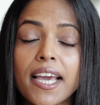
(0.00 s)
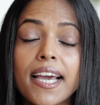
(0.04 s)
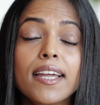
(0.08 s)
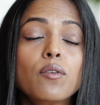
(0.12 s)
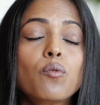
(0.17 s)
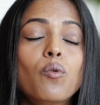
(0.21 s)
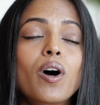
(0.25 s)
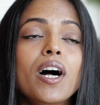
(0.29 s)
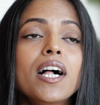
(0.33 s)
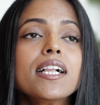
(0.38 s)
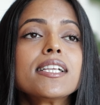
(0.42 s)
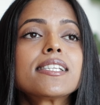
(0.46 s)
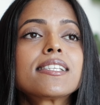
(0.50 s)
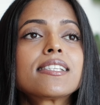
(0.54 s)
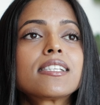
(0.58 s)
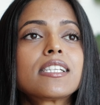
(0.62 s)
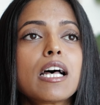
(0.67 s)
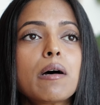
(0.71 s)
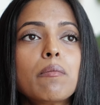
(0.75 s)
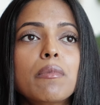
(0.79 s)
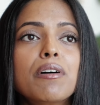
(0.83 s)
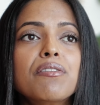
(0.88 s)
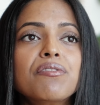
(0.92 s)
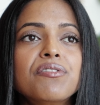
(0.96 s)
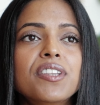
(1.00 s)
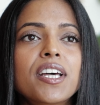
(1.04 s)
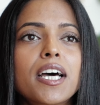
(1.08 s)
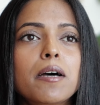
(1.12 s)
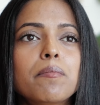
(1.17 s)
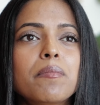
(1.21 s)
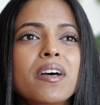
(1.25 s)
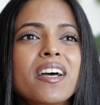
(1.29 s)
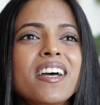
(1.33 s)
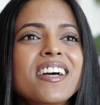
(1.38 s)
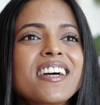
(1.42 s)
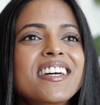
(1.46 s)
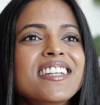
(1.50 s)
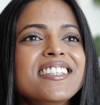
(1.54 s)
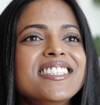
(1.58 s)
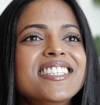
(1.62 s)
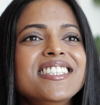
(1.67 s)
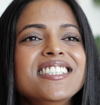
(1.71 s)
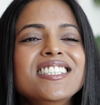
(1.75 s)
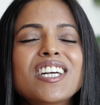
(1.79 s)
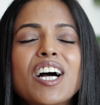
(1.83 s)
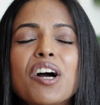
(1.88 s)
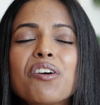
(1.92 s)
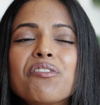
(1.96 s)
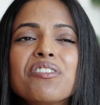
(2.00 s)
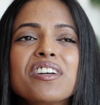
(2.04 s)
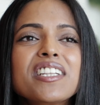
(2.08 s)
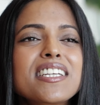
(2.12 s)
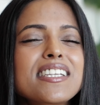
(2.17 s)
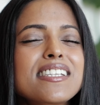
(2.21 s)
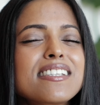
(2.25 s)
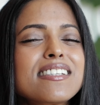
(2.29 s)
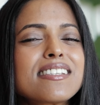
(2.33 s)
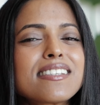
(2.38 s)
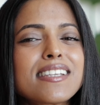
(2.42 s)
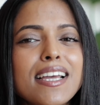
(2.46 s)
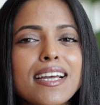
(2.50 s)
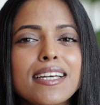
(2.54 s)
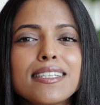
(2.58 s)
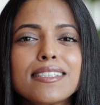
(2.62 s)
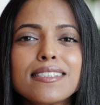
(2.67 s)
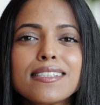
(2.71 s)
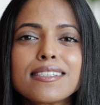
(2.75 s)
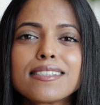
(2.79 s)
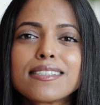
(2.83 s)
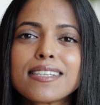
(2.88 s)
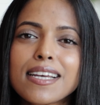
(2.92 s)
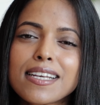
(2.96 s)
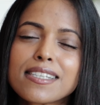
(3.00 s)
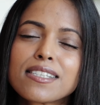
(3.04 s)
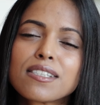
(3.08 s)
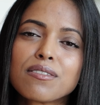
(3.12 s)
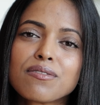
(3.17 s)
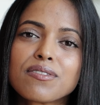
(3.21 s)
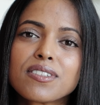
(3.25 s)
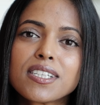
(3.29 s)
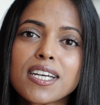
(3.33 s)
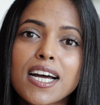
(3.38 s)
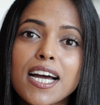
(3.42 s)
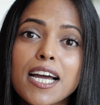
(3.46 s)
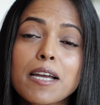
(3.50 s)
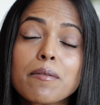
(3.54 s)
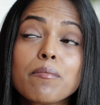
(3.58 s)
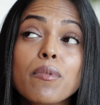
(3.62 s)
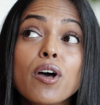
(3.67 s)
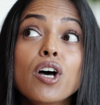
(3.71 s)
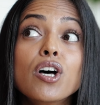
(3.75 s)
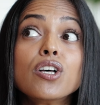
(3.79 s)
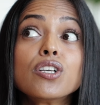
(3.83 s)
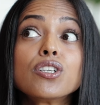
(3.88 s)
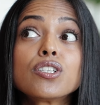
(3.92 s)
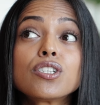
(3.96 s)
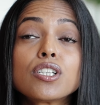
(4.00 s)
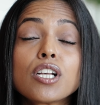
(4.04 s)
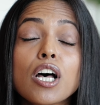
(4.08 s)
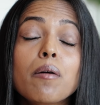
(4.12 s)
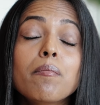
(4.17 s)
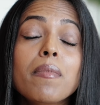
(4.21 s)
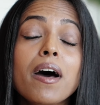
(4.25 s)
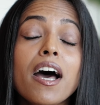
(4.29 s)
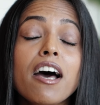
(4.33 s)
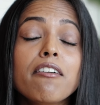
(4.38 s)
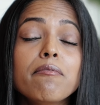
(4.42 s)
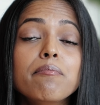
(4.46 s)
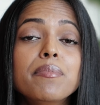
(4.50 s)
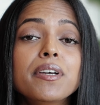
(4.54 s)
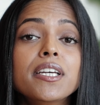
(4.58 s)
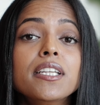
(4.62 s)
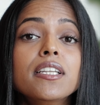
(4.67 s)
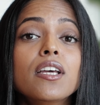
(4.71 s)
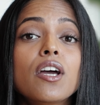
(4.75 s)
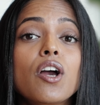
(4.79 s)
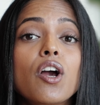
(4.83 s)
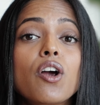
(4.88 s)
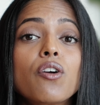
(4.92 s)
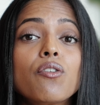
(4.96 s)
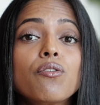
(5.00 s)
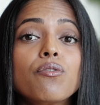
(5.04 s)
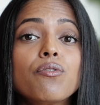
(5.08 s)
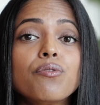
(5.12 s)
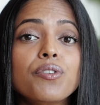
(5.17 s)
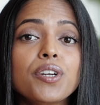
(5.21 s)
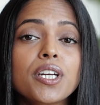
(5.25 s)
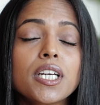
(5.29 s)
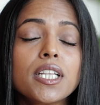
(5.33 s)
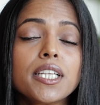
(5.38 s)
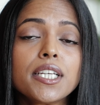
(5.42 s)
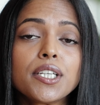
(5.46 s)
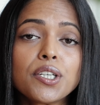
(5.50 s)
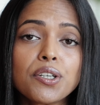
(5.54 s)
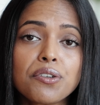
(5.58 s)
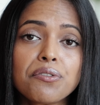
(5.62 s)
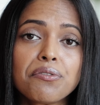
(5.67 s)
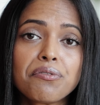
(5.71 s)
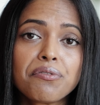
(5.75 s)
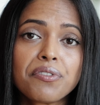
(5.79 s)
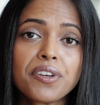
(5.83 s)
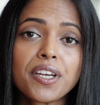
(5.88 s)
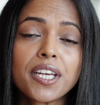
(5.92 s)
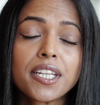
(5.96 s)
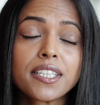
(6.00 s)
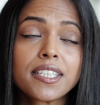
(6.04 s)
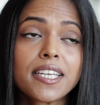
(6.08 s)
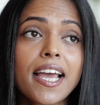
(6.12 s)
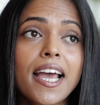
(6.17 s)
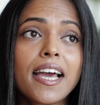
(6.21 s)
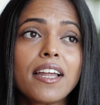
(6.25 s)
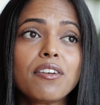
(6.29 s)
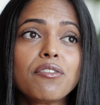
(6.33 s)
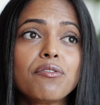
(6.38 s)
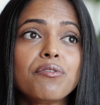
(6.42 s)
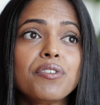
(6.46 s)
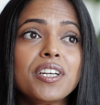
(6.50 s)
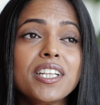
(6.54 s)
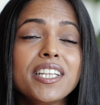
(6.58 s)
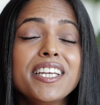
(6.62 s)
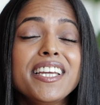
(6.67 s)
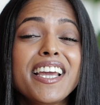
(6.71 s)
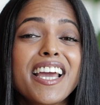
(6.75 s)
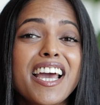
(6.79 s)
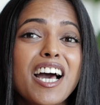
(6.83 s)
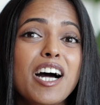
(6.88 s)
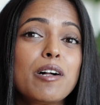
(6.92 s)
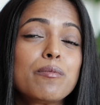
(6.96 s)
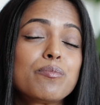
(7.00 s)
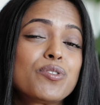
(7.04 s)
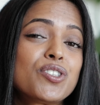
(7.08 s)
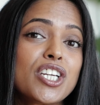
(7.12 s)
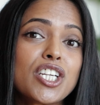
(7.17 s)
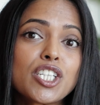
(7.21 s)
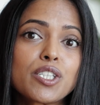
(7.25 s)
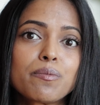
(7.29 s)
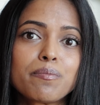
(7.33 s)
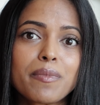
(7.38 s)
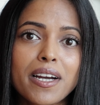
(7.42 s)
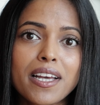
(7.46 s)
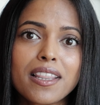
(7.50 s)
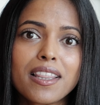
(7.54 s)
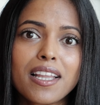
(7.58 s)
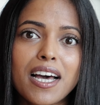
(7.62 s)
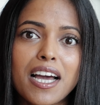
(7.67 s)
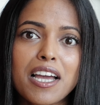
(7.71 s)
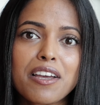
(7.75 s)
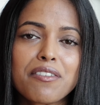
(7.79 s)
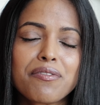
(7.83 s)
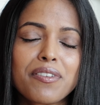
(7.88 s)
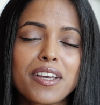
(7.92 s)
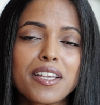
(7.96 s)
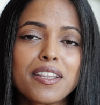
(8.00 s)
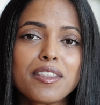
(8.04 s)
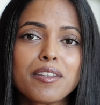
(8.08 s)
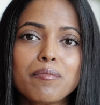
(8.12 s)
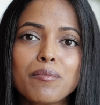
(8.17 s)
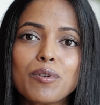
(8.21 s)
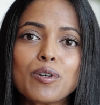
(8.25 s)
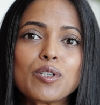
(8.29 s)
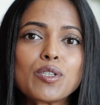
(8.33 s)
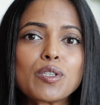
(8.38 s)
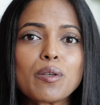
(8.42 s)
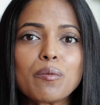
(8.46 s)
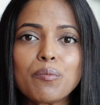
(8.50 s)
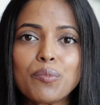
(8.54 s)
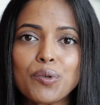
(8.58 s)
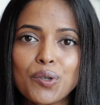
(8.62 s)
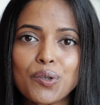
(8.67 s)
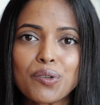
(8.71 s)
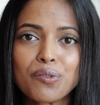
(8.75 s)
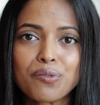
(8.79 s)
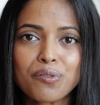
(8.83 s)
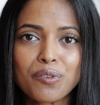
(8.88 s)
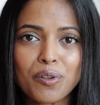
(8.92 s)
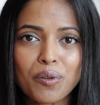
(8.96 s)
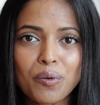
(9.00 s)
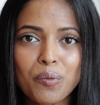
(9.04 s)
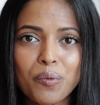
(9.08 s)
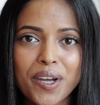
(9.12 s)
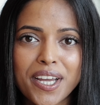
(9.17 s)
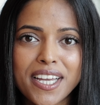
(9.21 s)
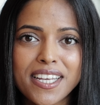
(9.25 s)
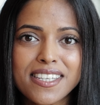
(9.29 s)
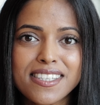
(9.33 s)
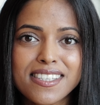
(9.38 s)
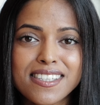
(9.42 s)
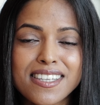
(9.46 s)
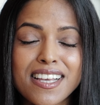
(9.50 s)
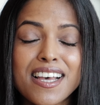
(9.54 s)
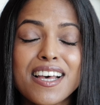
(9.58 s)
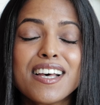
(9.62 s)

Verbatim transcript: And while some of them did not really stand the test of time, some have been a really good fit and really helped change my life in the most beautiful ways.